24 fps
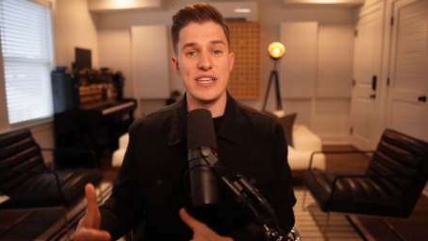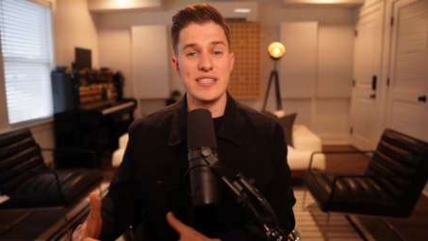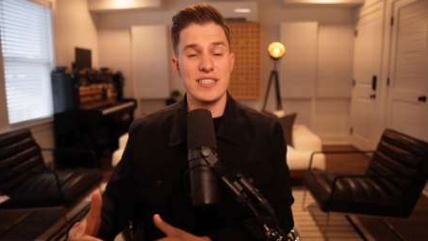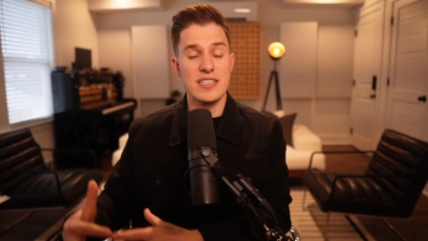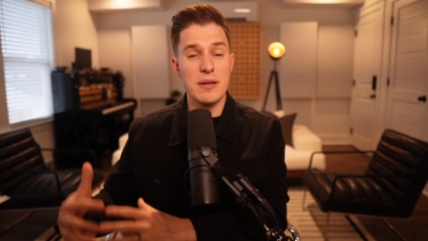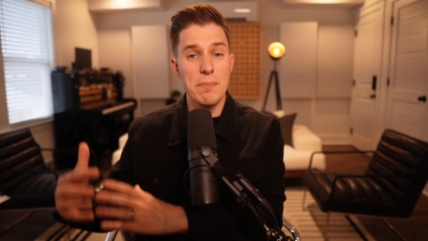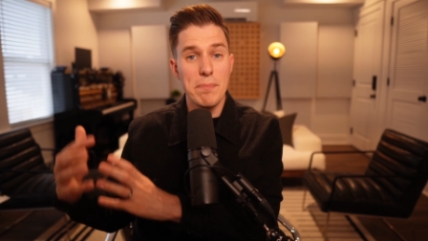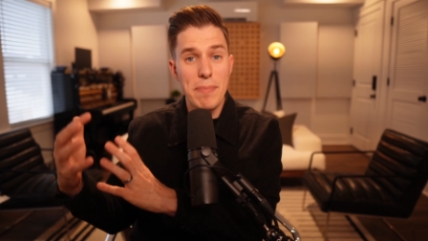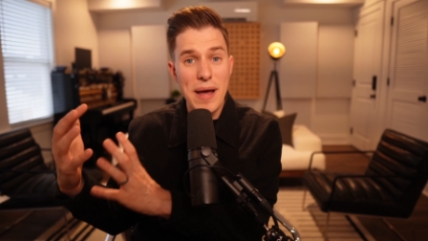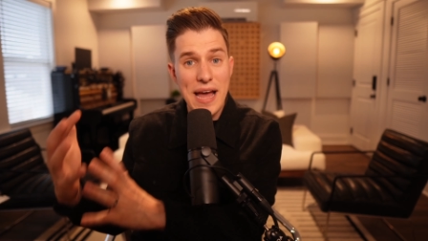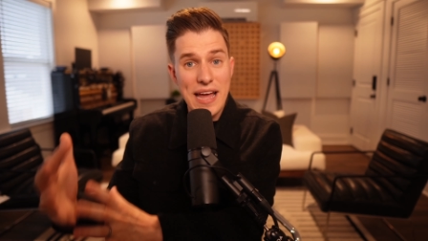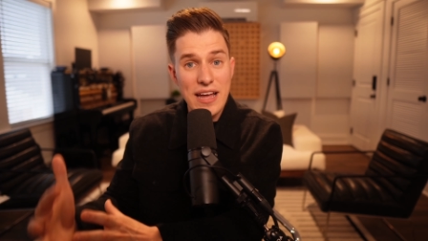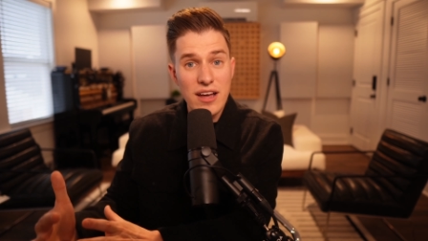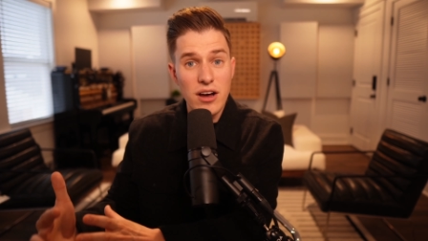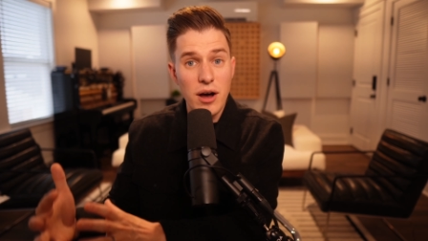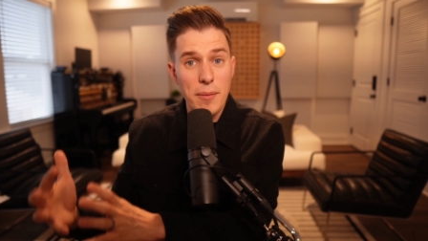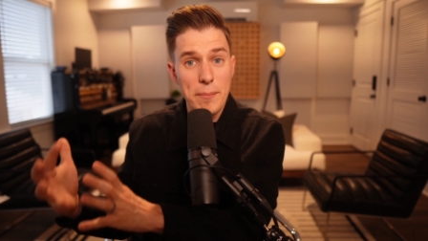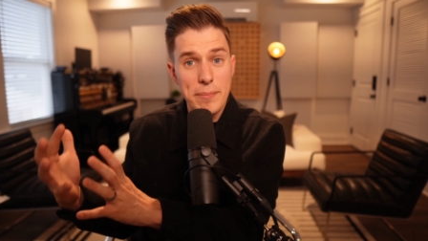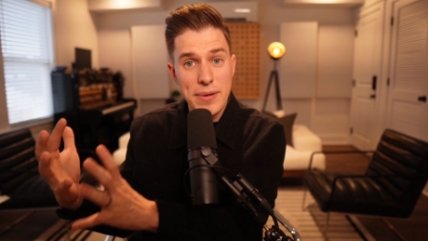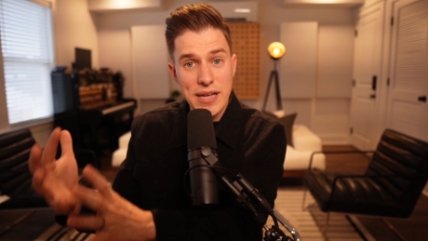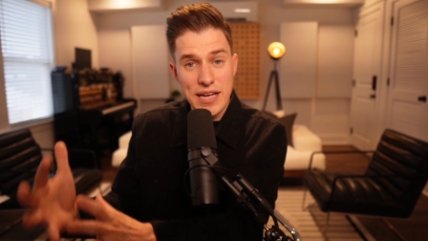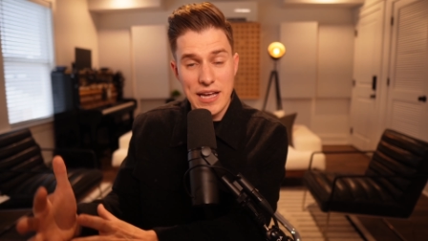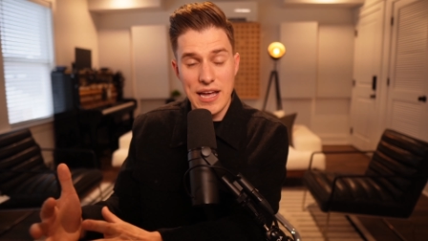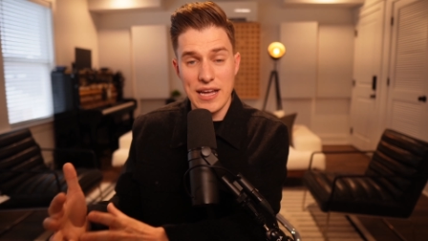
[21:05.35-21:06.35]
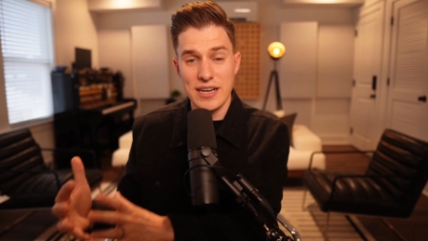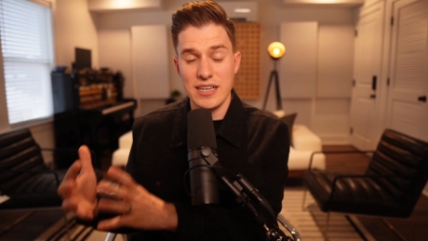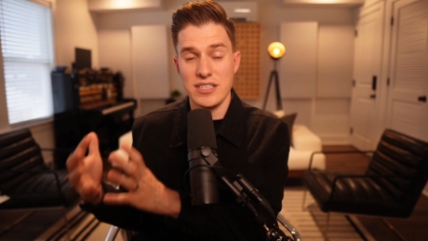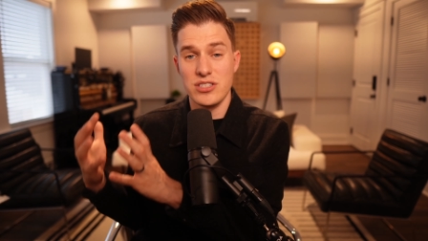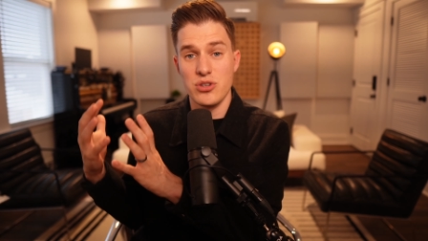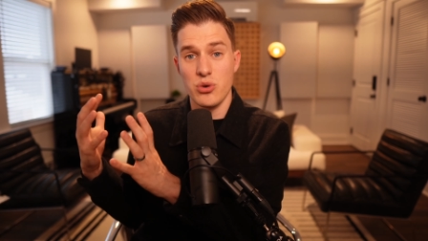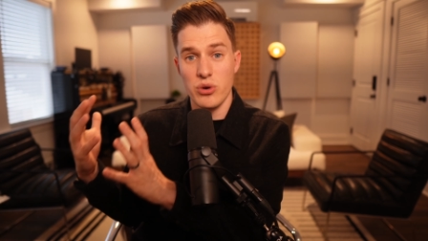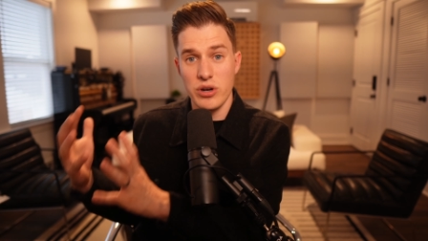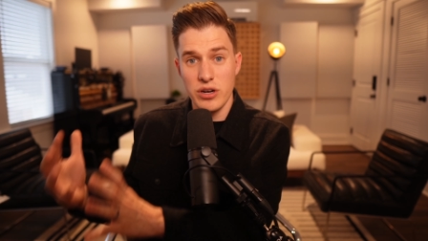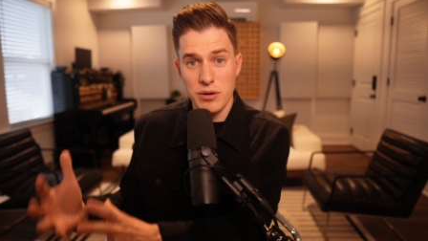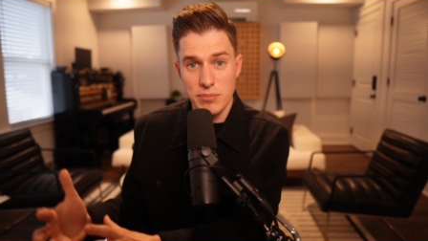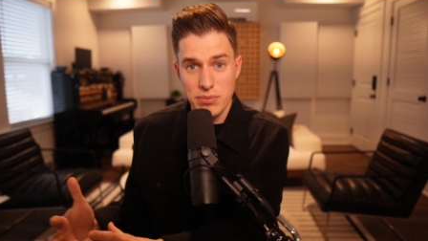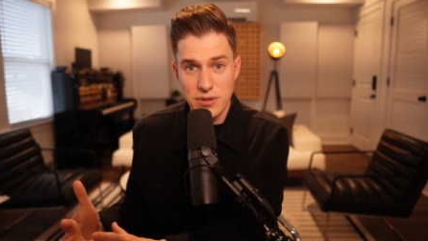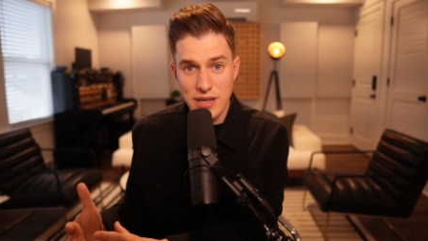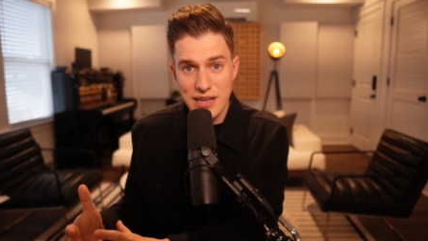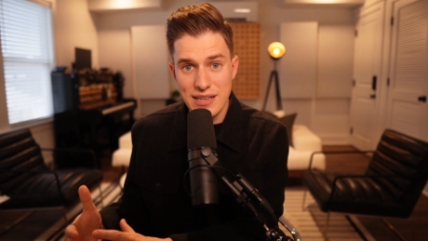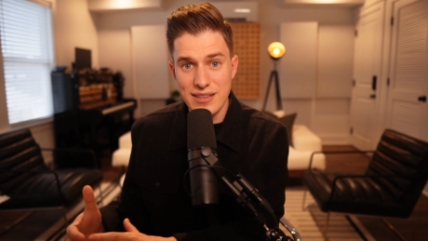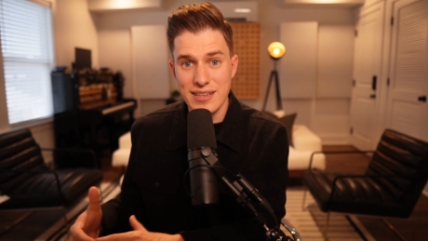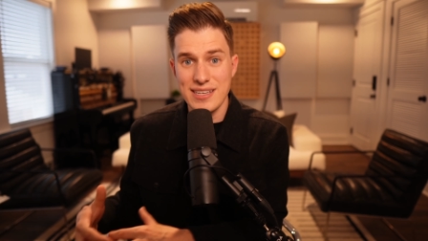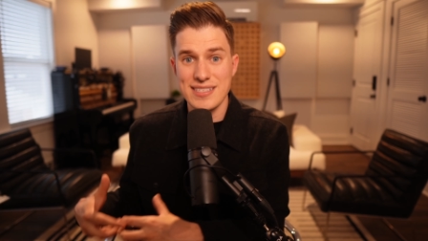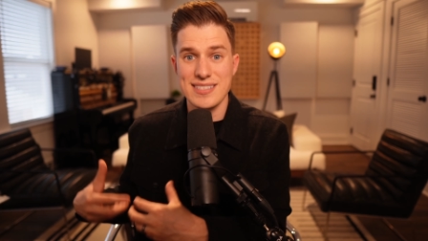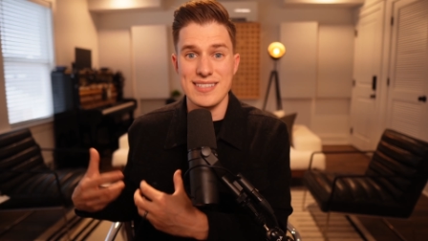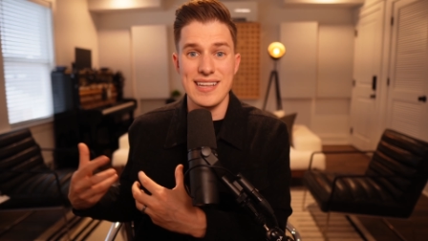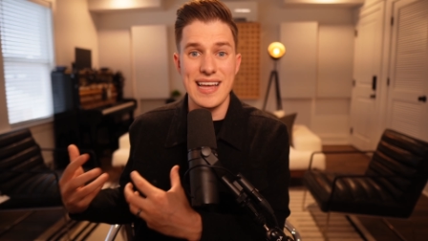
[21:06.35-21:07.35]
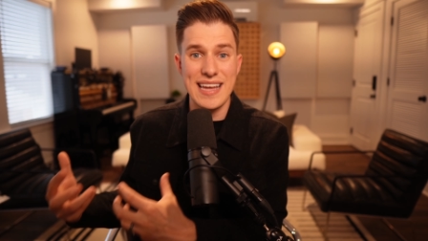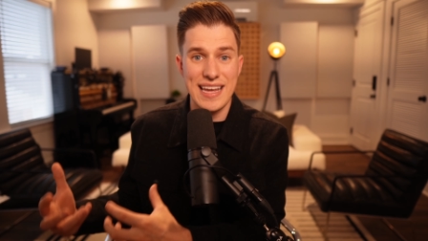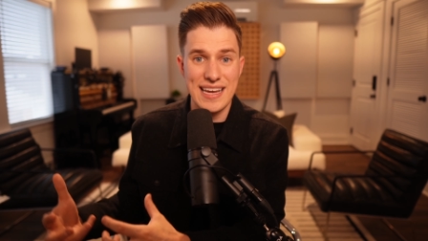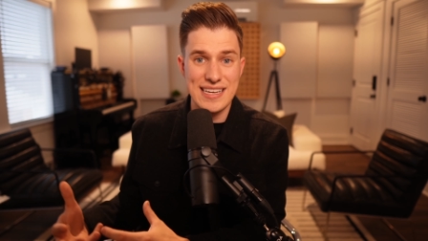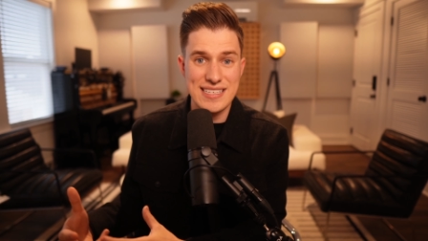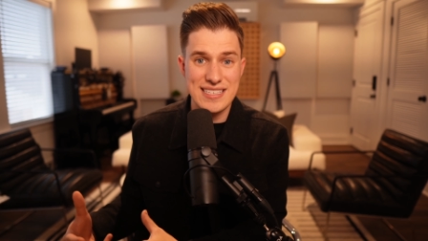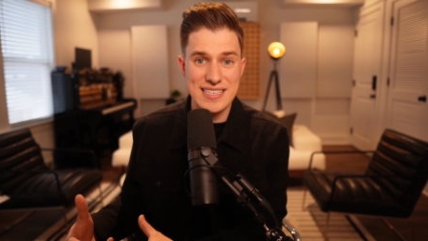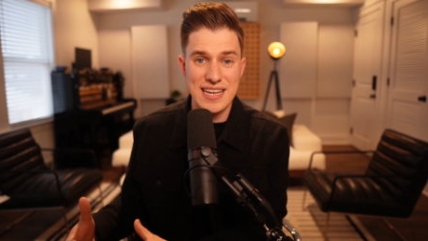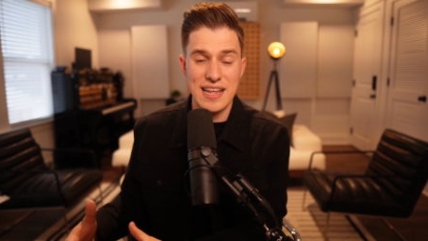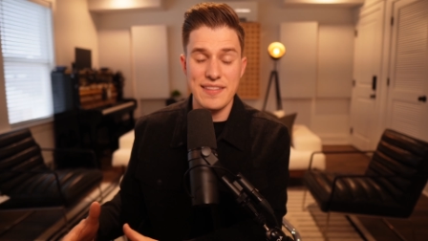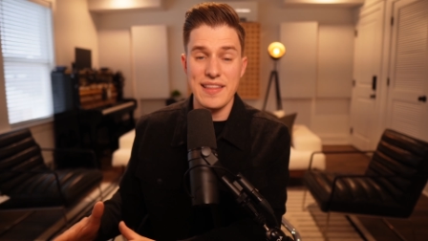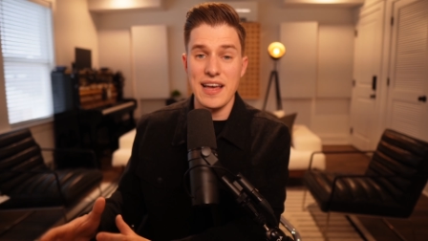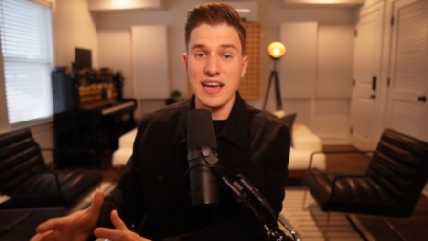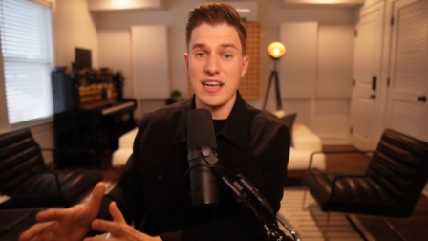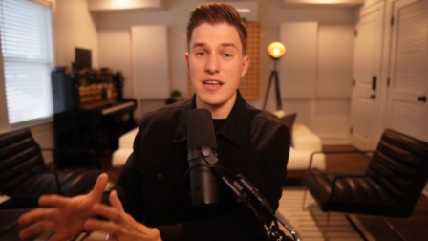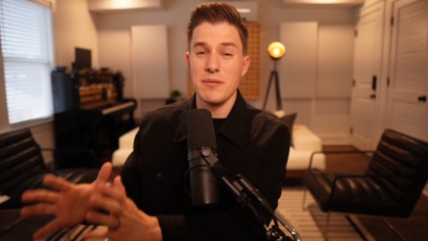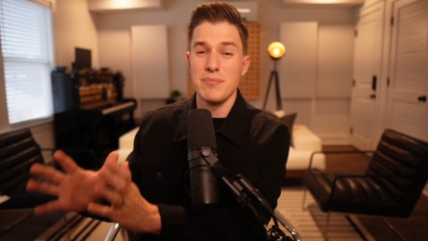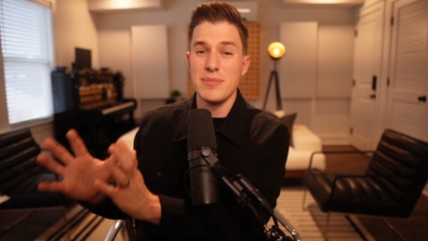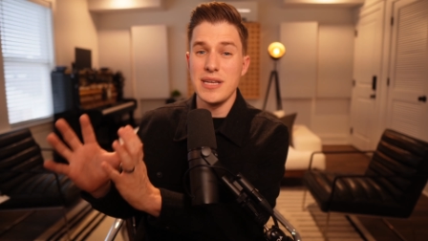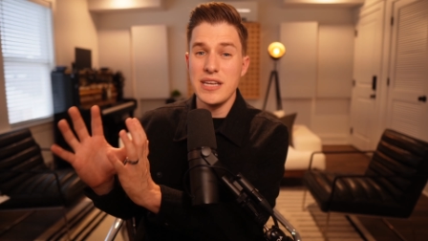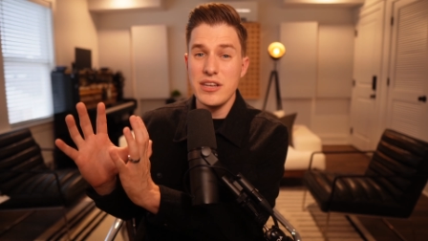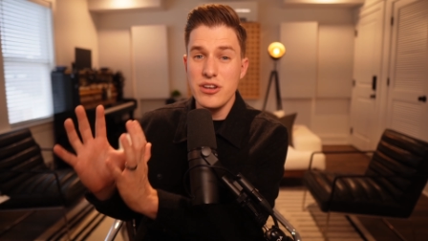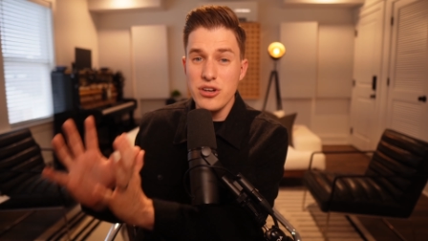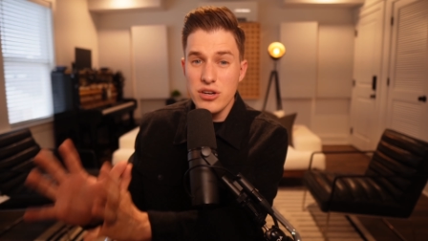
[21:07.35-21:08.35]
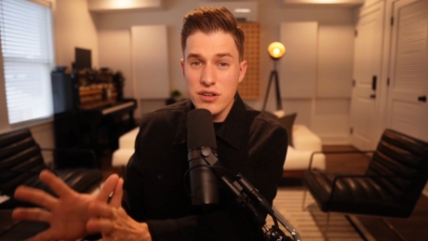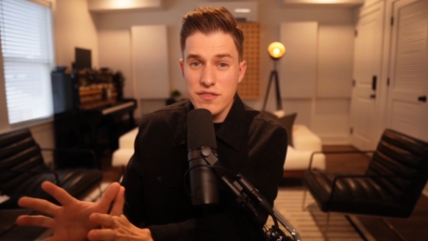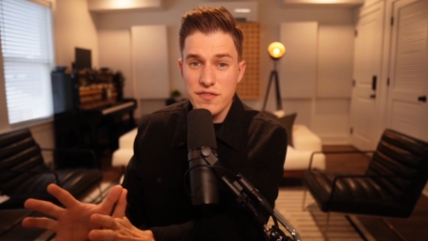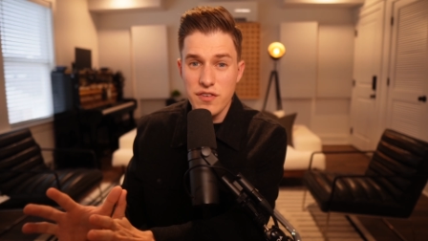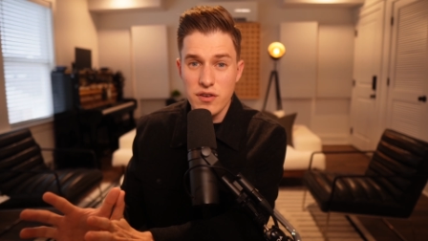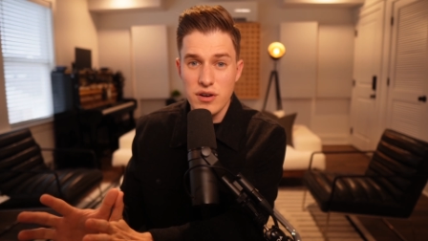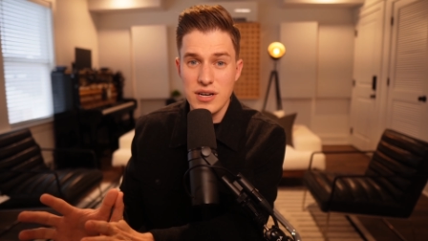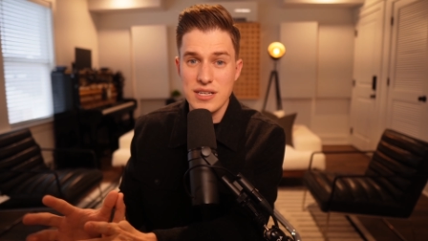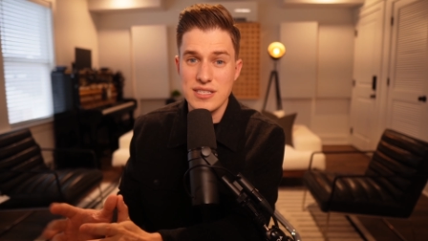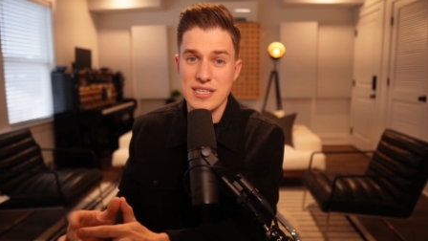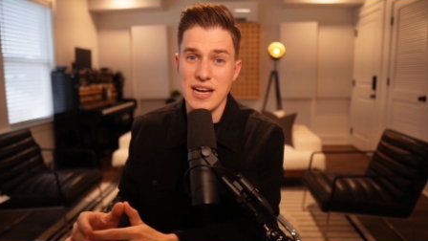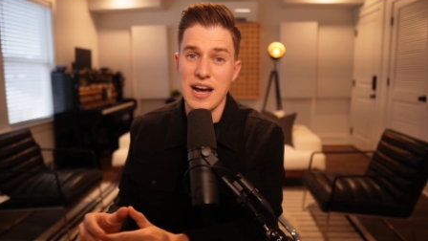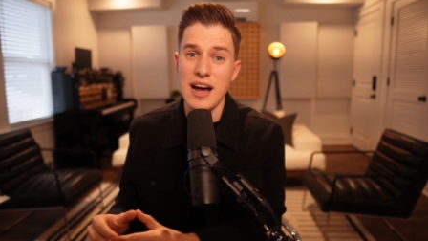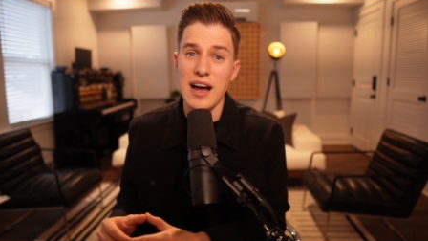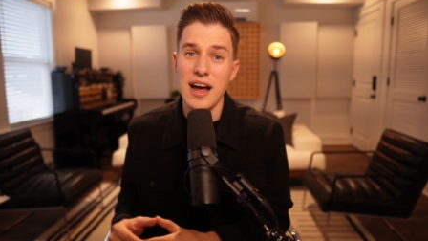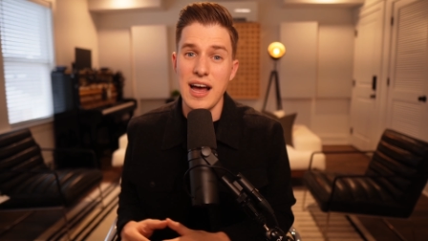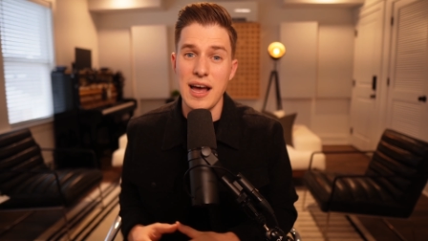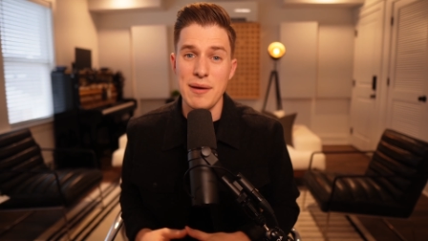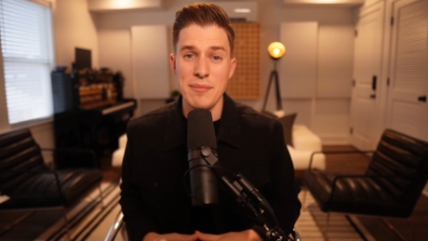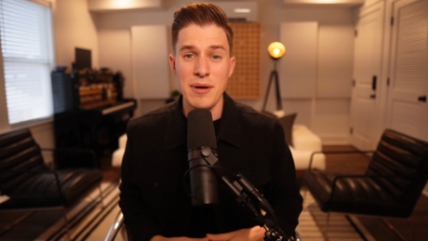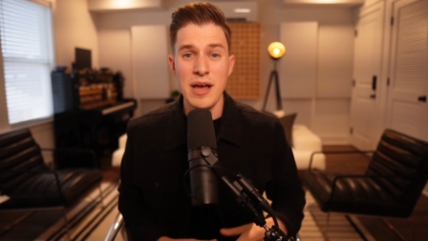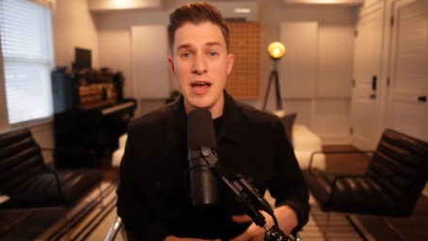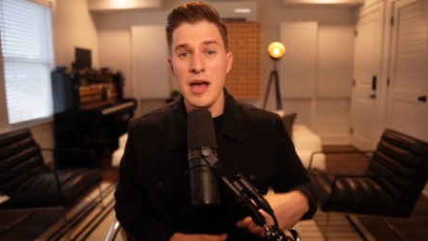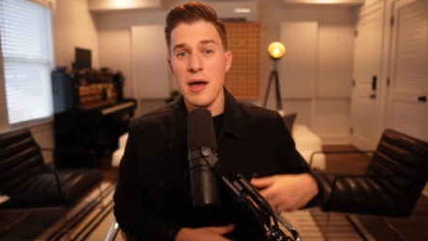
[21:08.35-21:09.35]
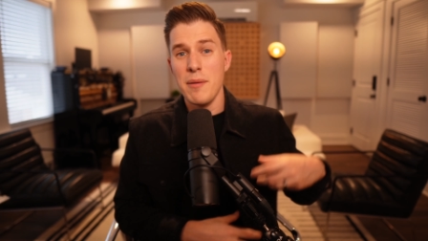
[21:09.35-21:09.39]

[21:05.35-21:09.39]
is to bank on big editorial playlists, like I said, that can be good for a time,